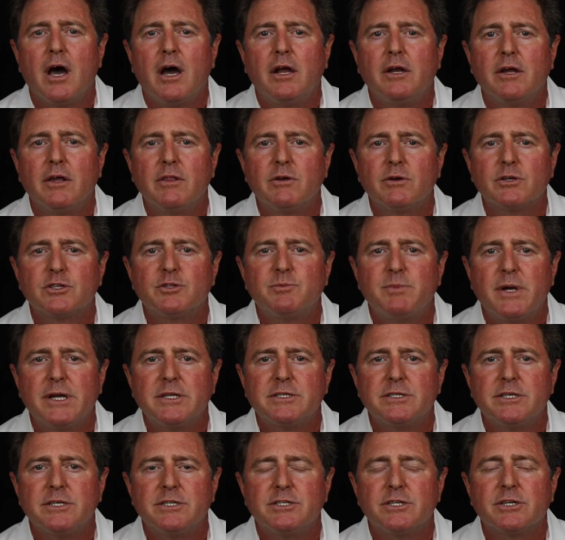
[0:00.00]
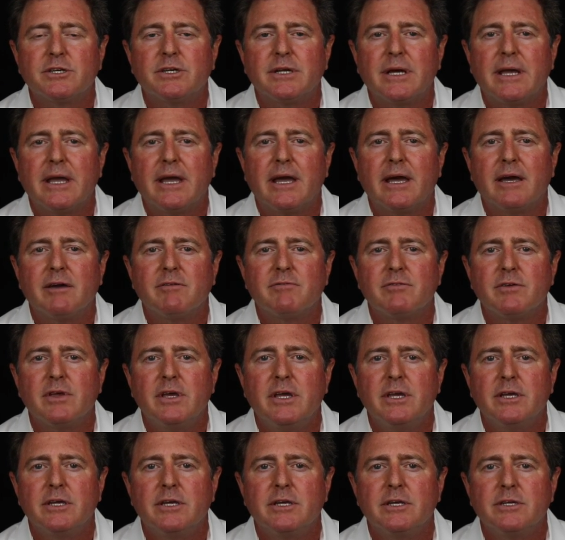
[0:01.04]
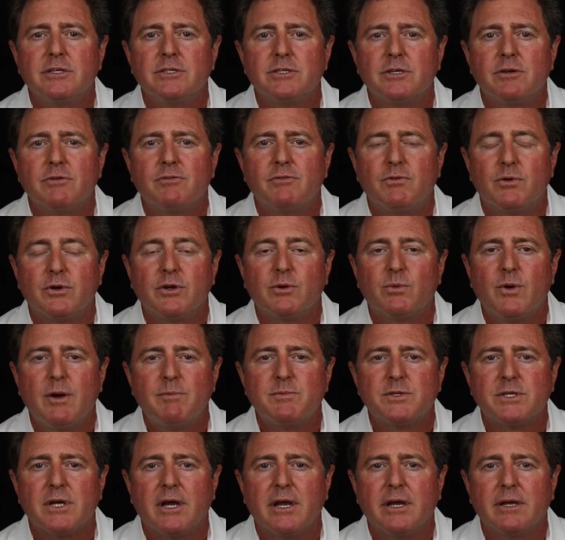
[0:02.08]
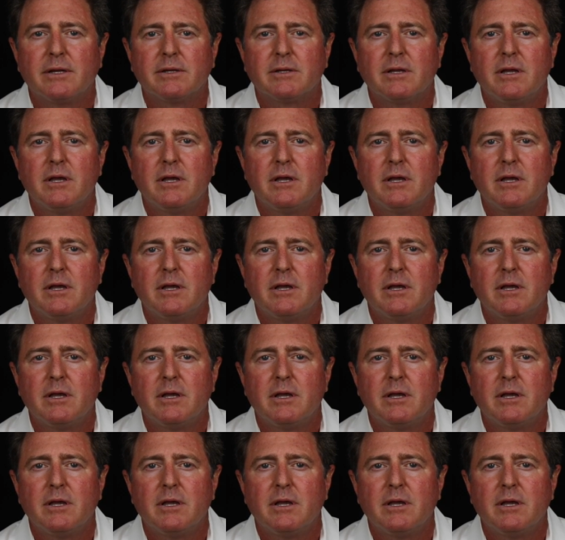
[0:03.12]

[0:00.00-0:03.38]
Another expense that you're going to have is for your website.